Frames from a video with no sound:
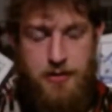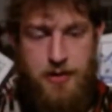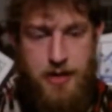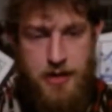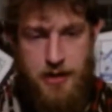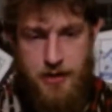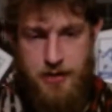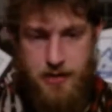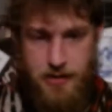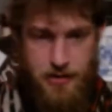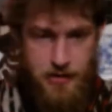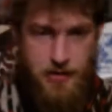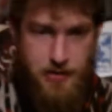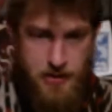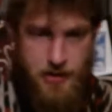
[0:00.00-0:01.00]
Like,
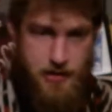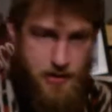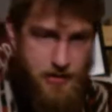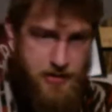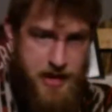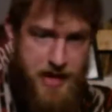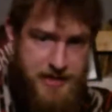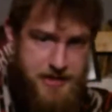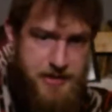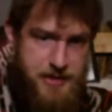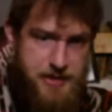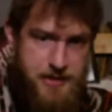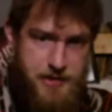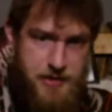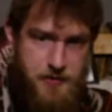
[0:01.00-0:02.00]
that's the
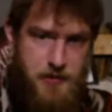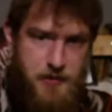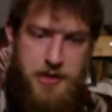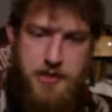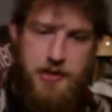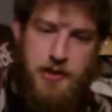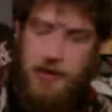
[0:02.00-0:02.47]
situation.